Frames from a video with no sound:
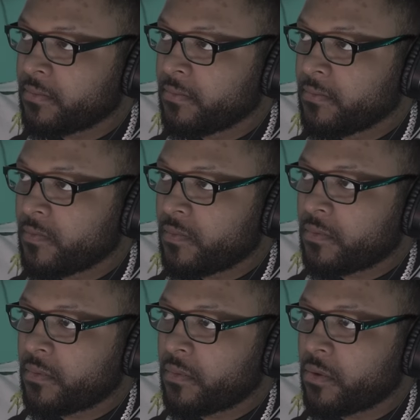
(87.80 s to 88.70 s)

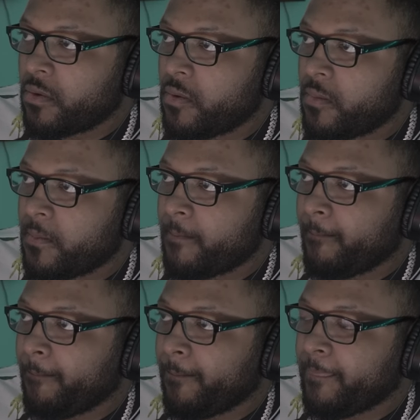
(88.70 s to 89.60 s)

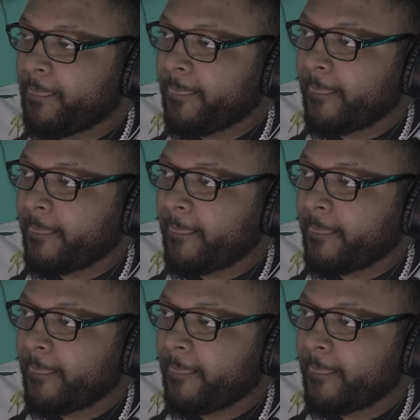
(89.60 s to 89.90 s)
No words are spoken by the person on screen.